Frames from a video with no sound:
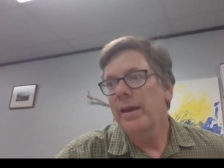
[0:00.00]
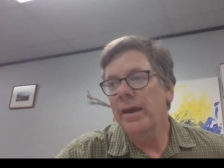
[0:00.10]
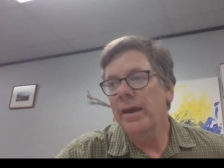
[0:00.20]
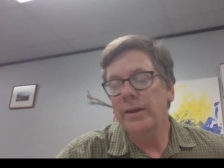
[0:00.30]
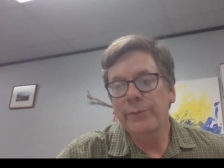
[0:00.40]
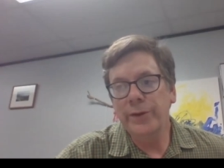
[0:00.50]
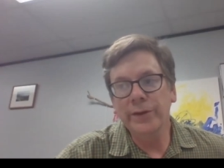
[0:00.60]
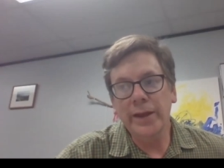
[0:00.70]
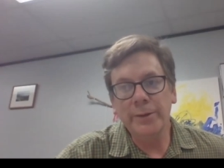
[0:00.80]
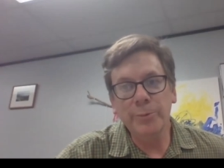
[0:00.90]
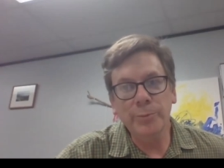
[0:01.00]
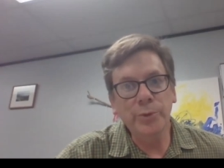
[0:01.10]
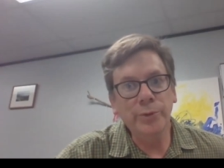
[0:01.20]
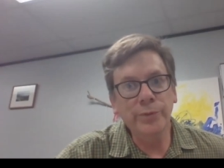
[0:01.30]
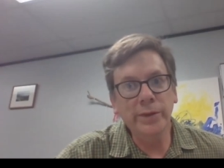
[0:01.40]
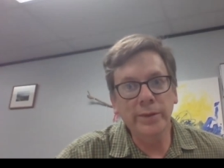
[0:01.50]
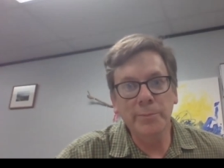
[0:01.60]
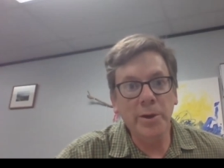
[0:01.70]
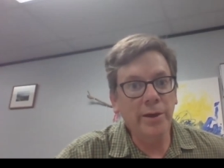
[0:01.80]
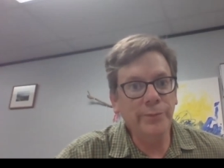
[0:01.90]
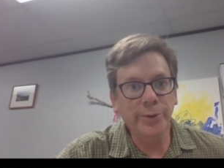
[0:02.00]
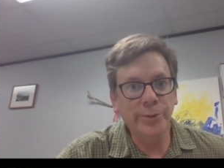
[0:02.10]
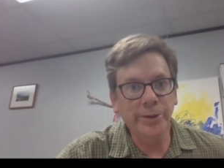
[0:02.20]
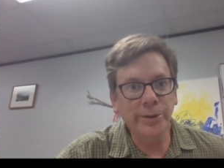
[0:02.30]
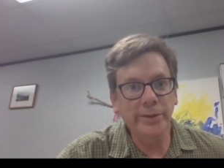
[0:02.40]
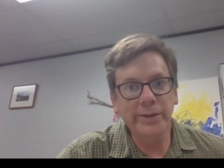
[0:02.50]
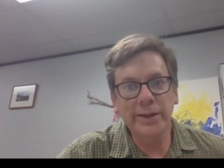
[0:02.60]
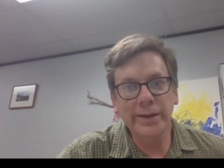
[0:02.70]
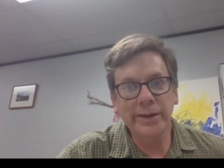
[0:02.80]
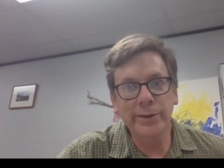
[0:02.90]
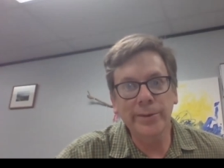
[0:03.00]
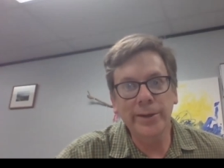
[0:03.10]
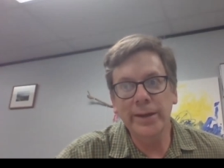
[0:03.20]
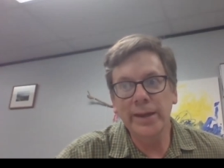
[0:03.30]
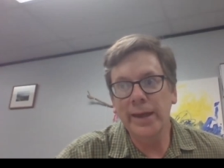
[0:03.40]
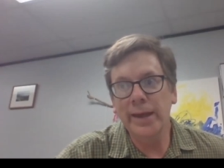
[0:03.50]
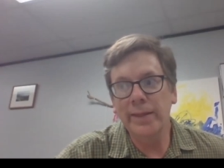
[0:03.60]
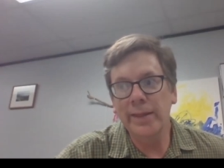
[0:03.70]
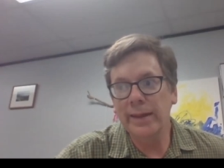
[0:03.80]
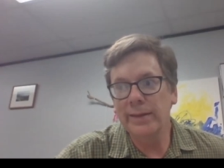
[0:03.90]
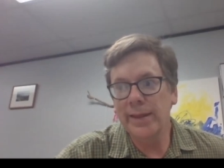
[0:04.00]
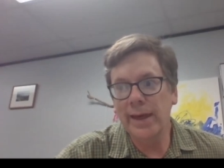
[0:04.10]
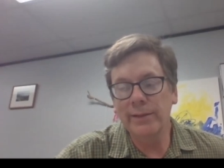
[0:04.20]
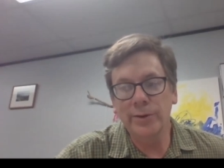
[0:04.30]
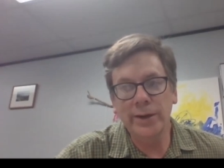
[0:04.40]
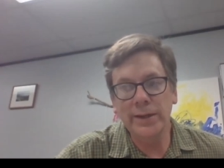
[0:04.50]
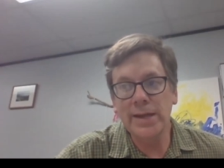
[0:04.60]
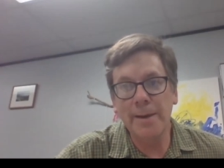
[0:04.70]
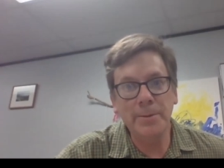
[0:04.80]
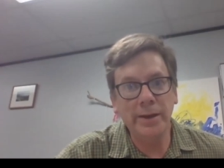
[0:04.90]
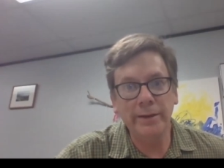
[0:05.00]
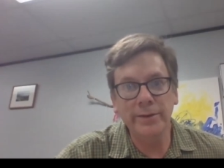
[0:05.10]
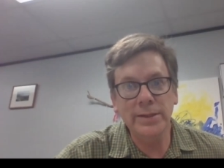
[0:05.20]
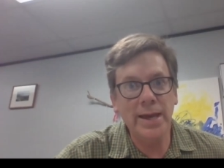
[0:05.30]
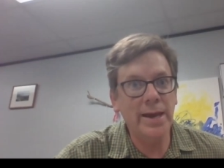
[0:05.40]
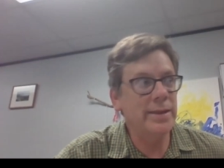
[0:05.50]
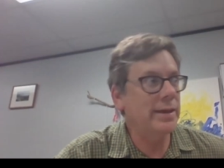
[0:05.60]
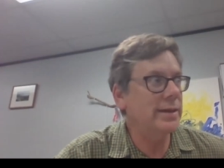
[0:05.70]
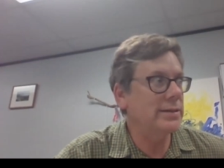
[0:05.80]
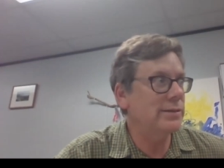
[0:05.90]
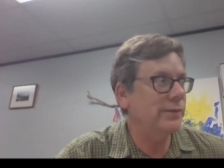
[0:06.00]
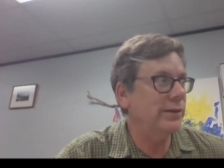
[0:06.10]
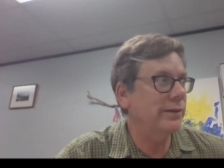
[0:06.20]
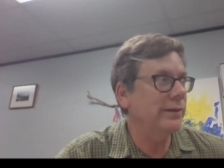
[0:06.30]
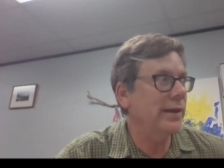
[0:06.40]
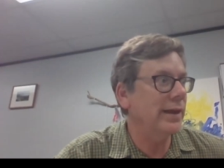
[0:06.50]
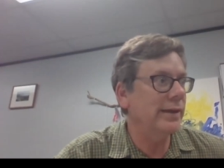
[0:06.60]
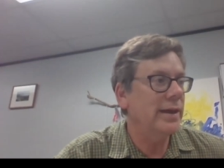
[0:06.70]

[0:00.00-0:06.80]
and to feel like we're moving the ball forward you know and and that that learning is happening every day the kids feel like